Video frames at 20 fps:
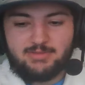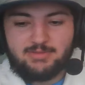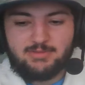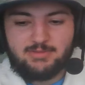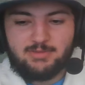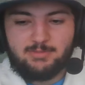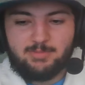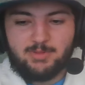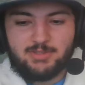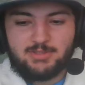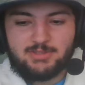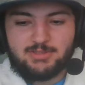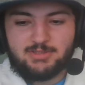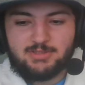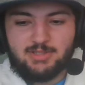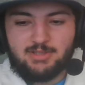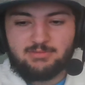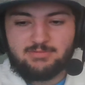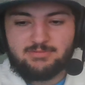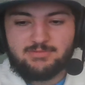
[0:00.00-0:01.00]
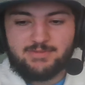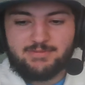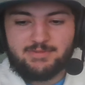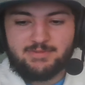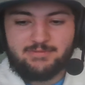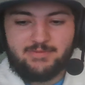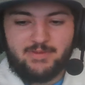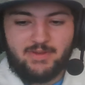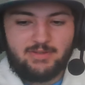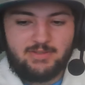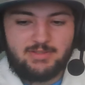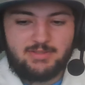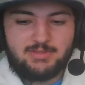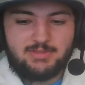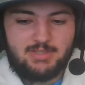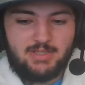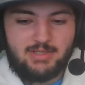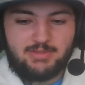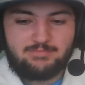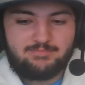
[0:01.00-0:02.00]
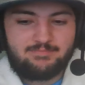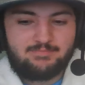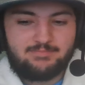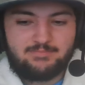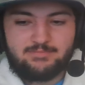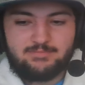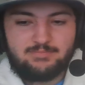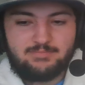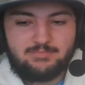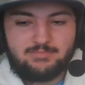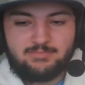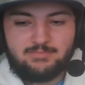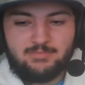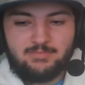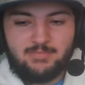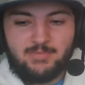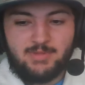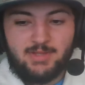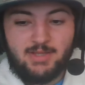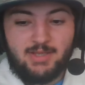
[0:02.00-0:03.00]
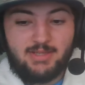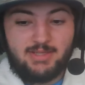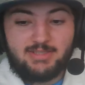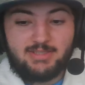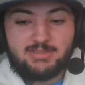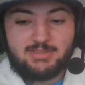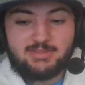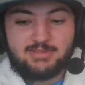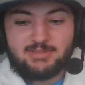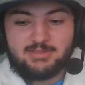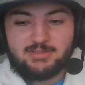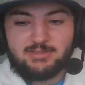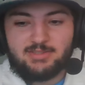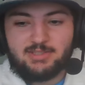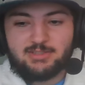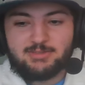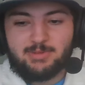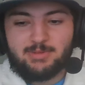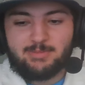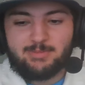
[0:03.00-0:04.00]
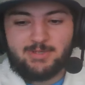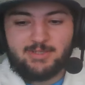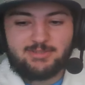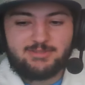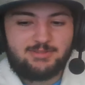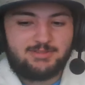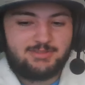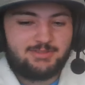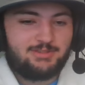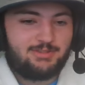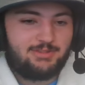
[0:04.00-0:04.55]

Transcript: a bunch of level 50 fairies. I This is a Sludge Bomb Guzzlord,